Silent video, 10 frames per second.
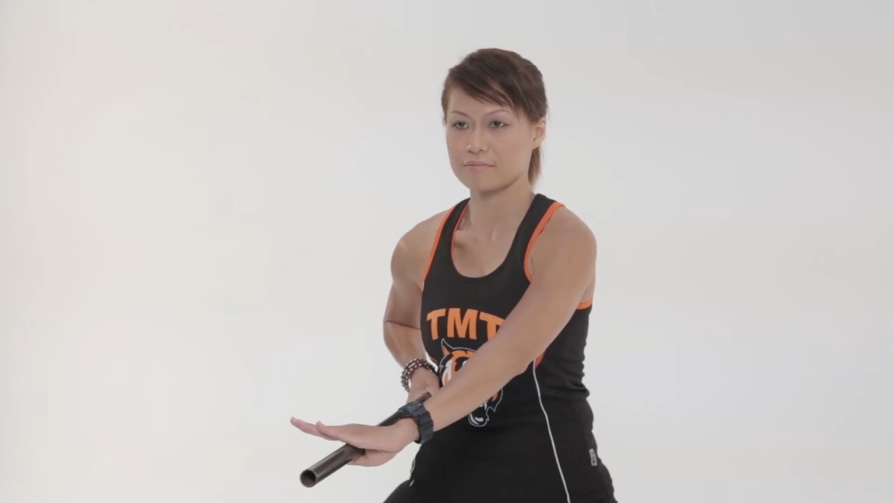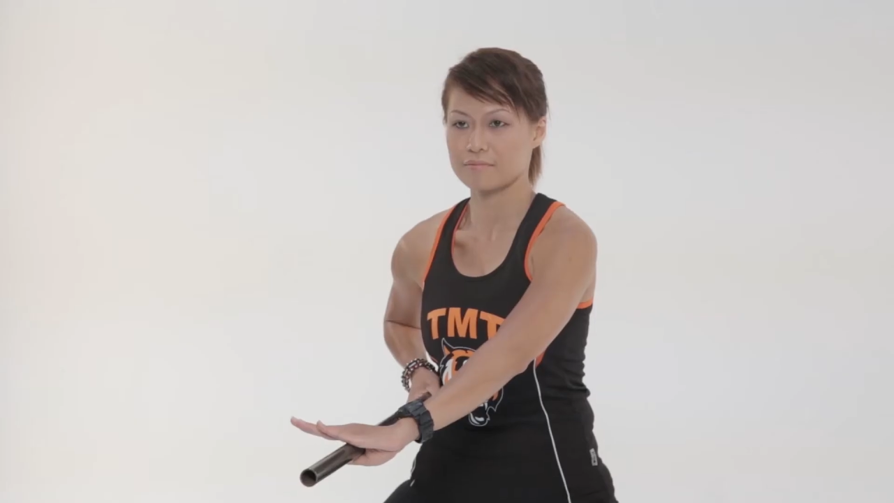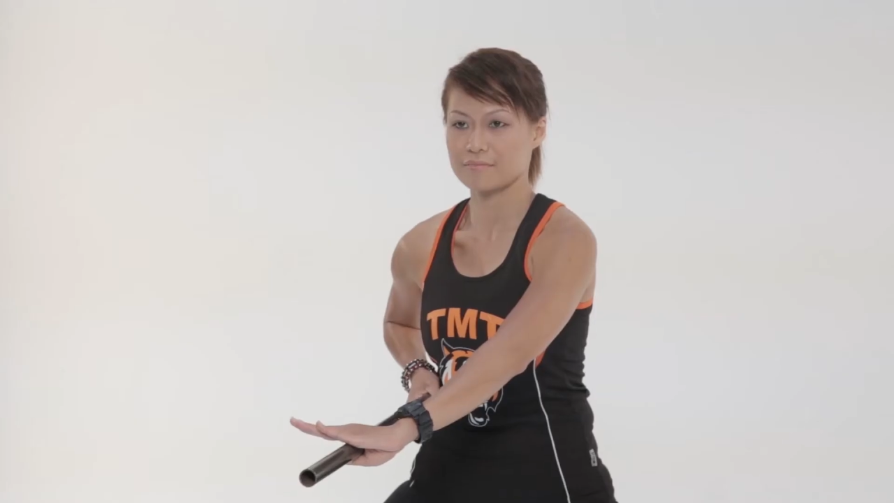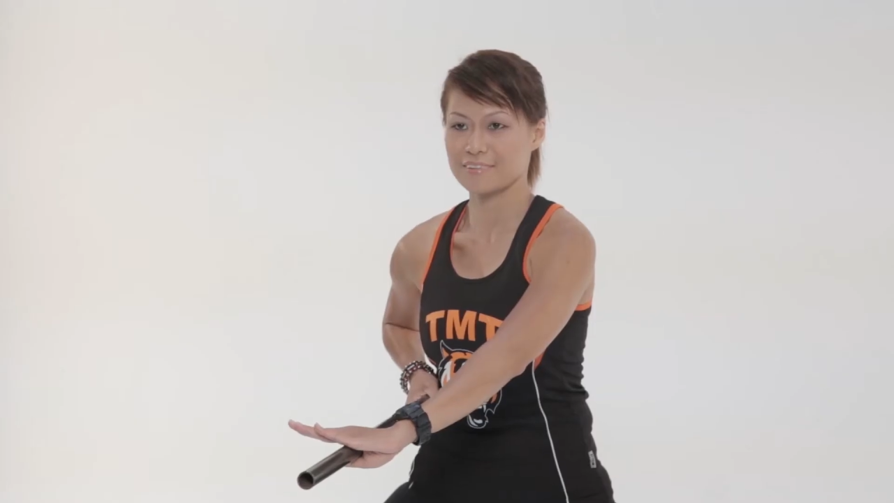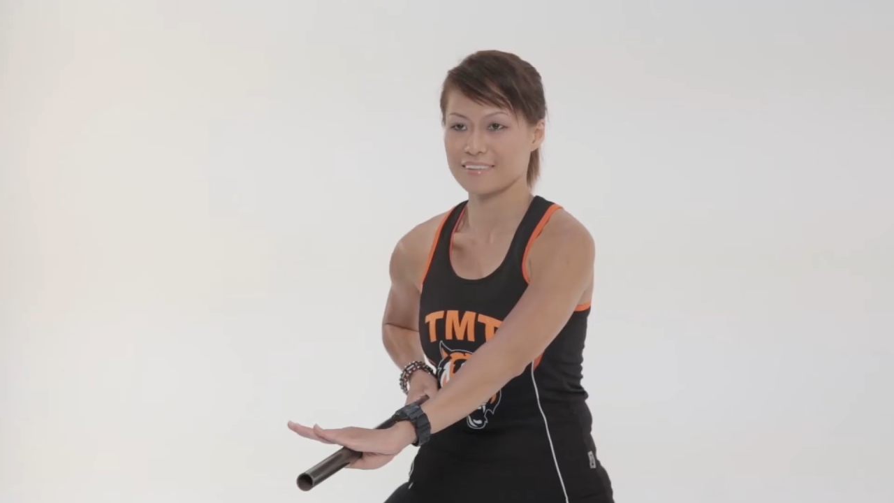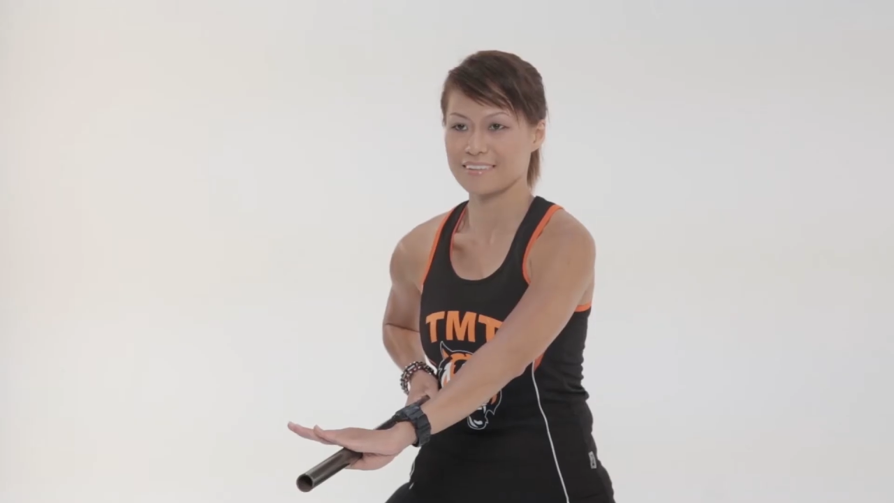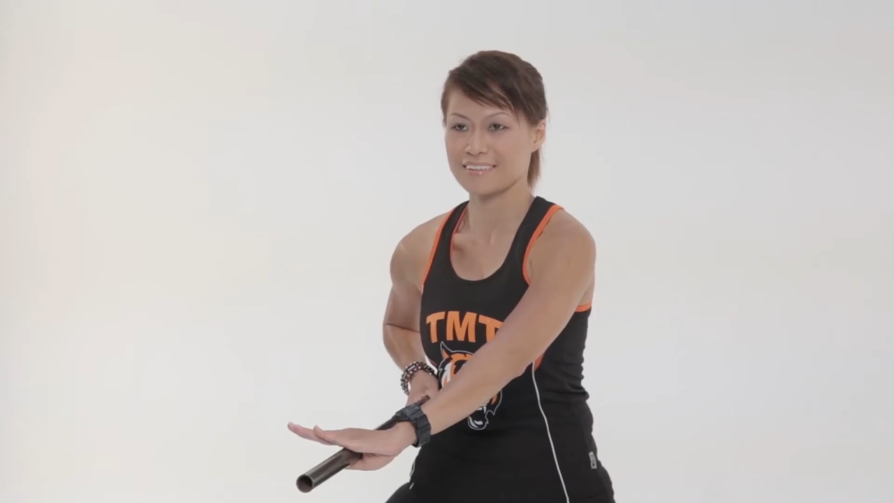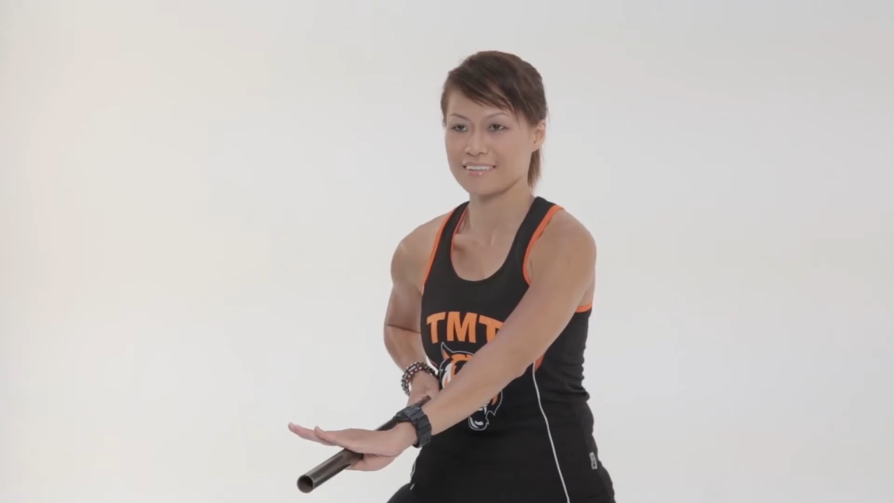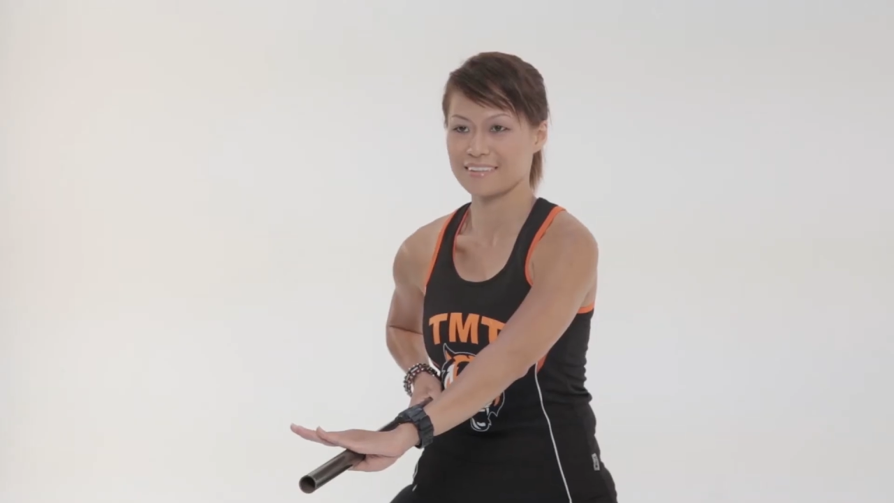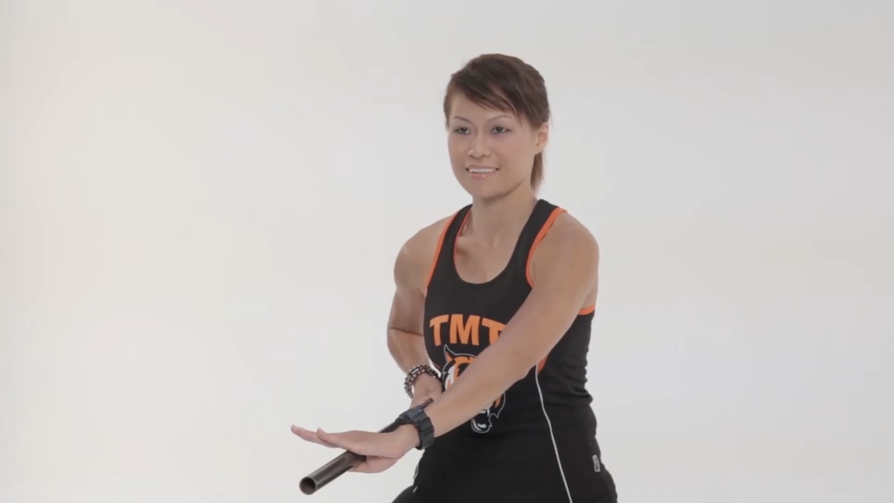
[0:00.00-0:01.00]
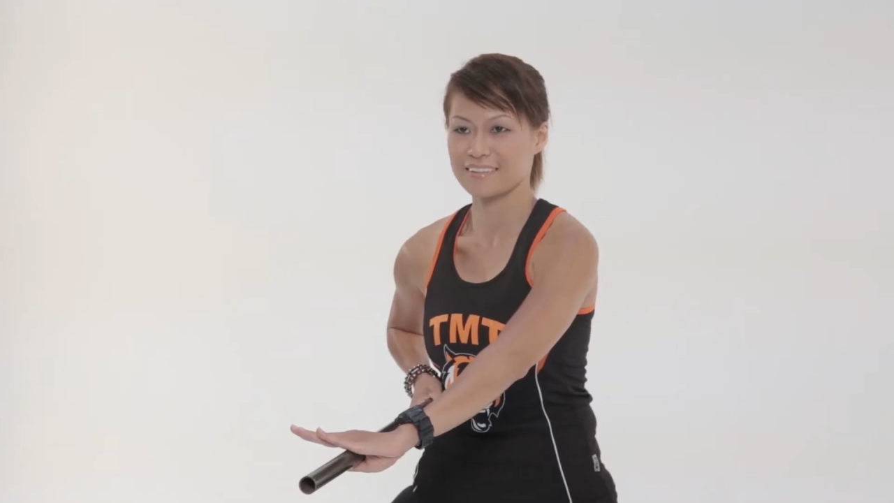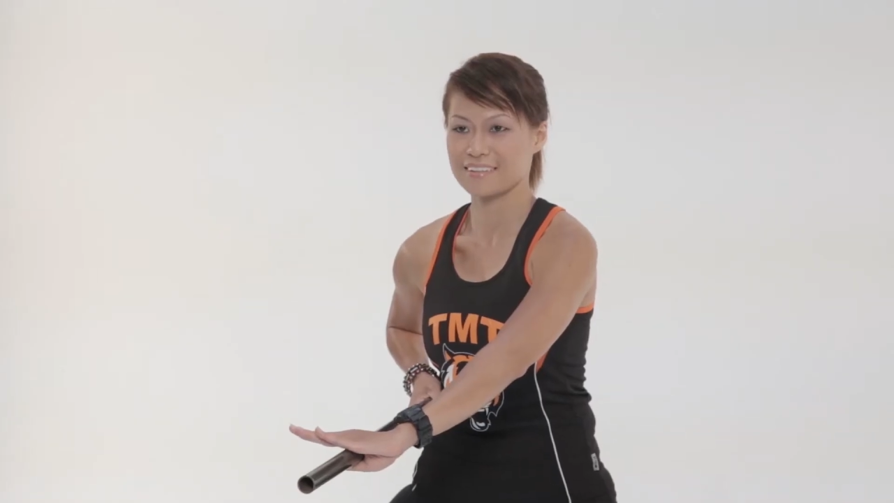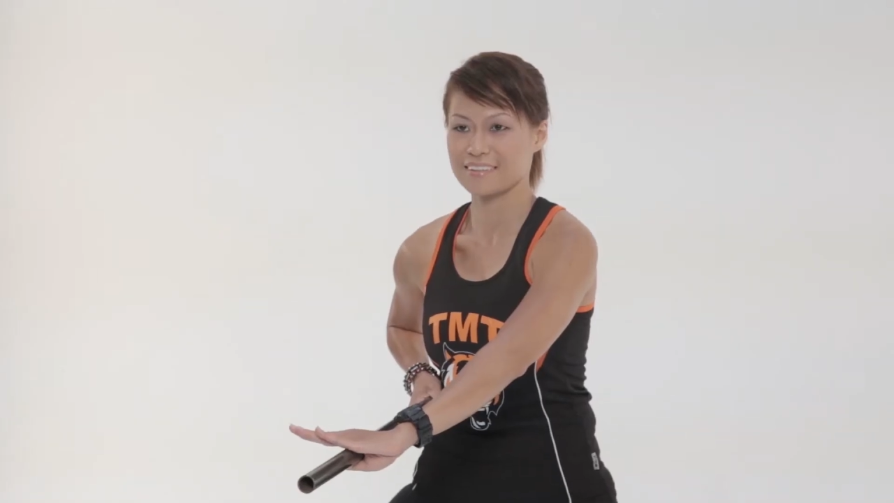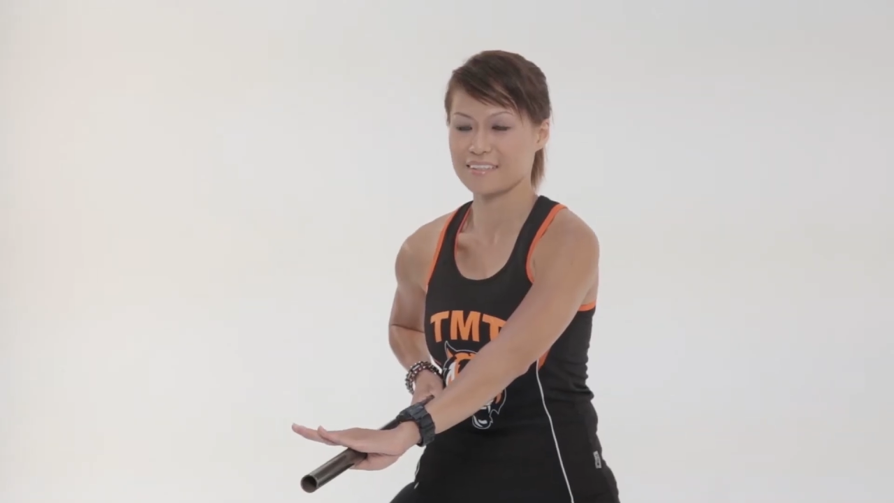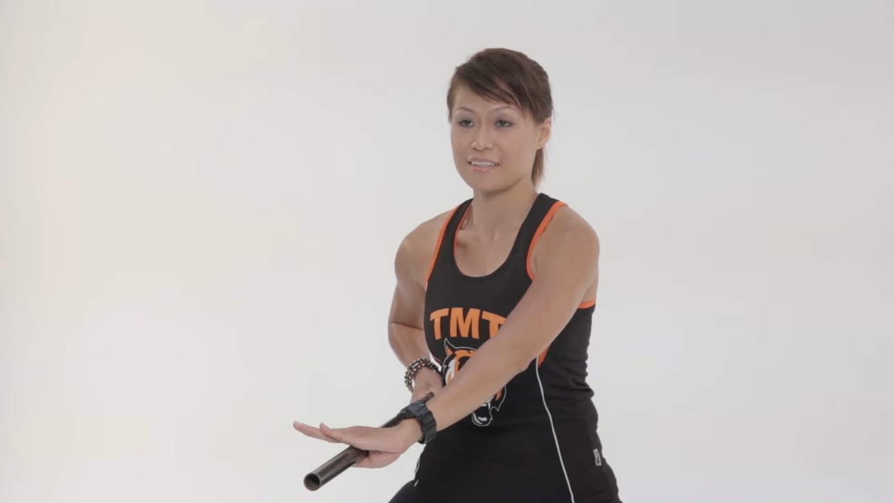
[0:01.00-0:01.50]
and hope to see
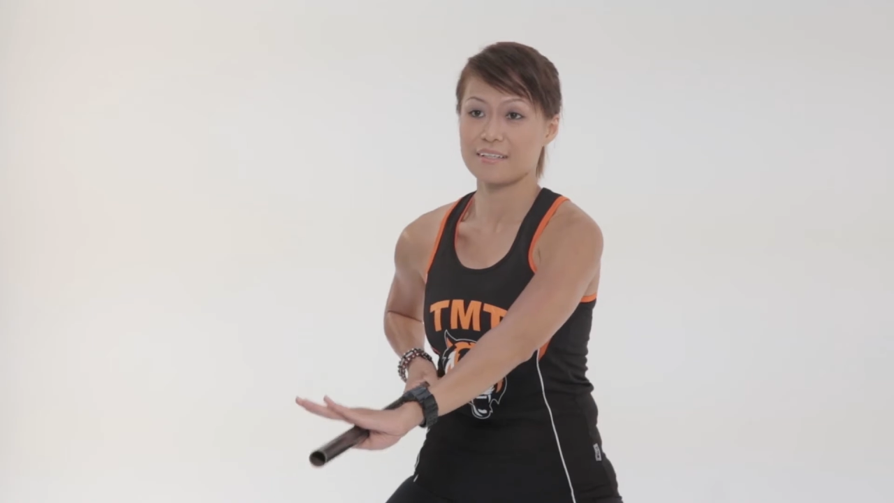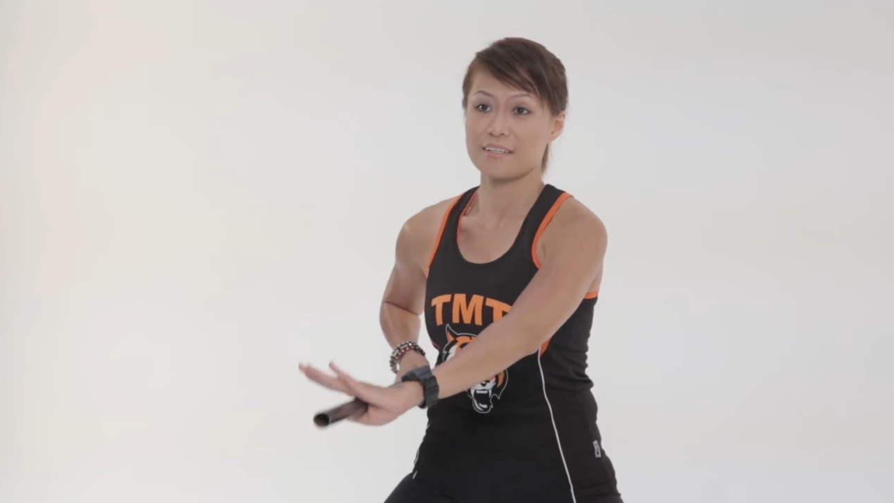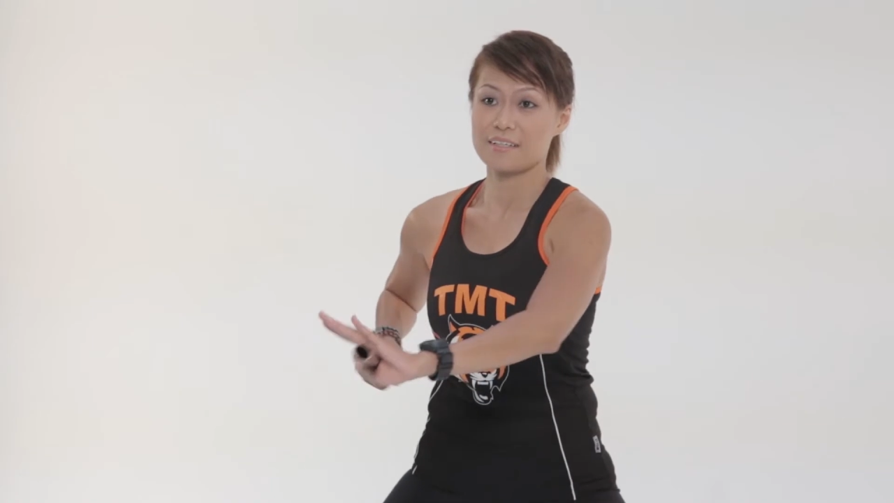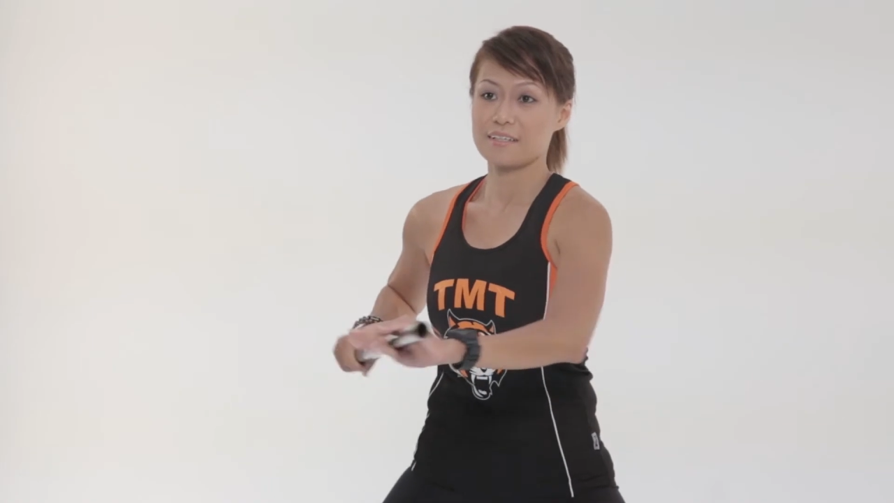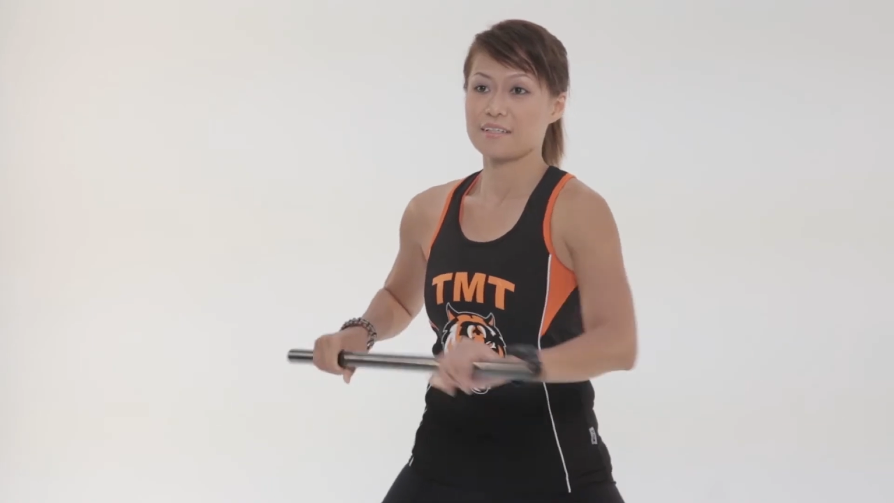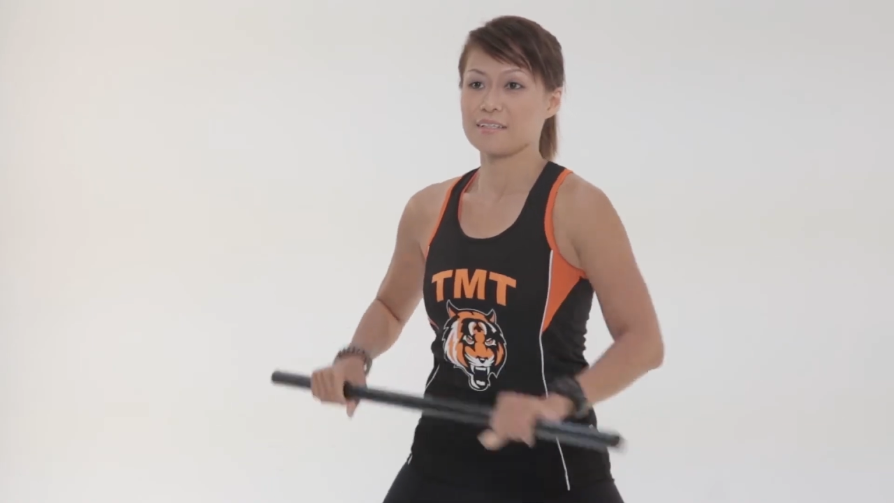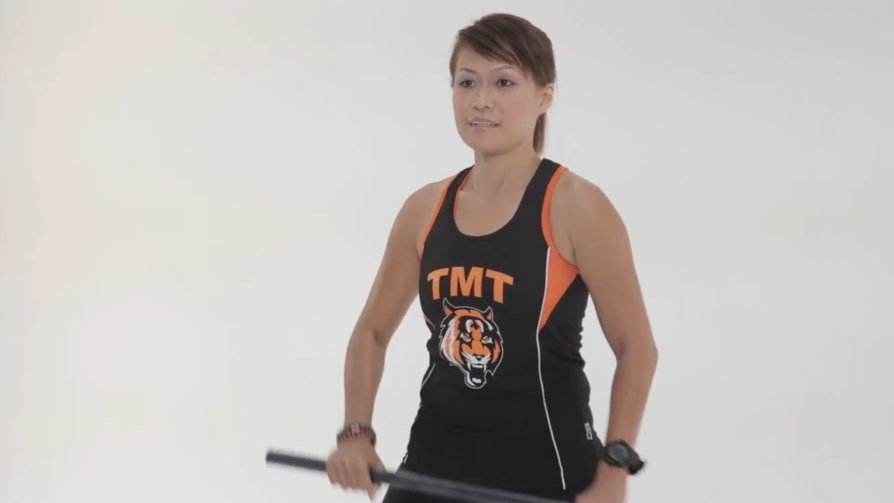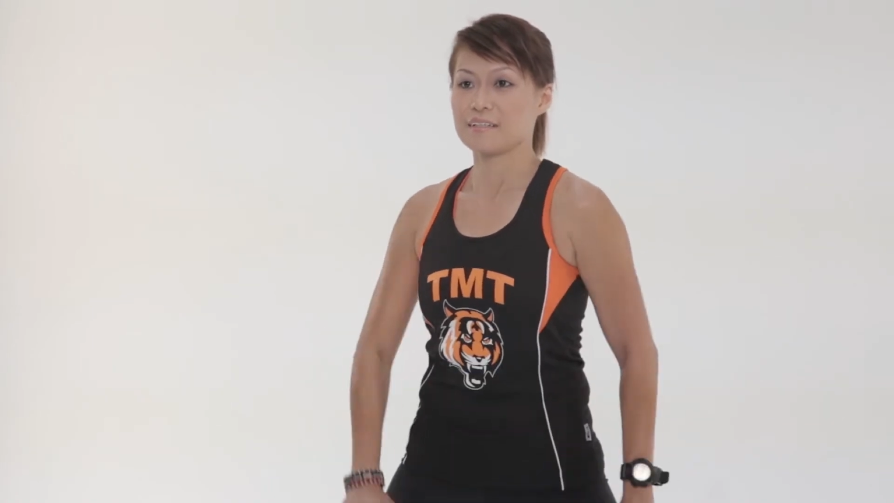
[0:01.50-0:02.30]
some results in myself